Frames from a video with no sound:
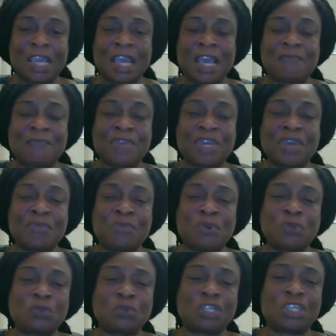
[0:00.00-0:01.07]
and be able
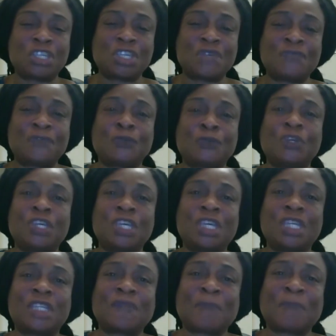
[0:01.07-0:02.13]
to give to
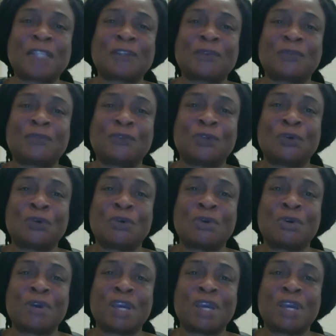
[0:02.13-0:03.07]
each part of your